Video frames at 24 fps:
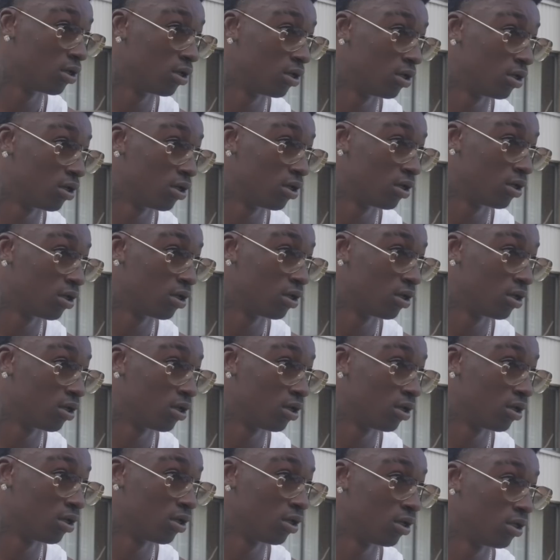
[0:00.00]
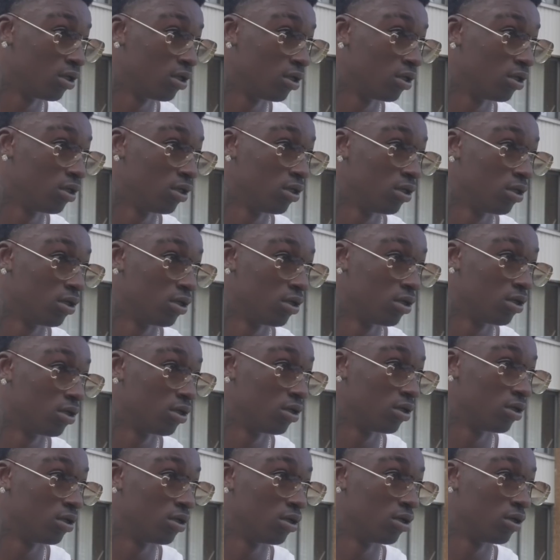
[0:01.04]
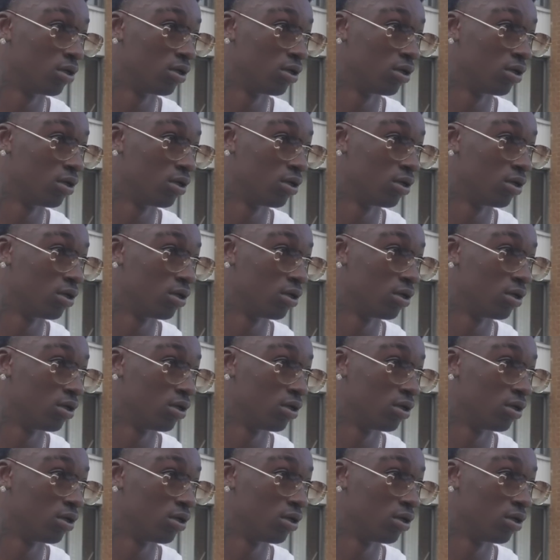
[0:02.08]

(no one is talking)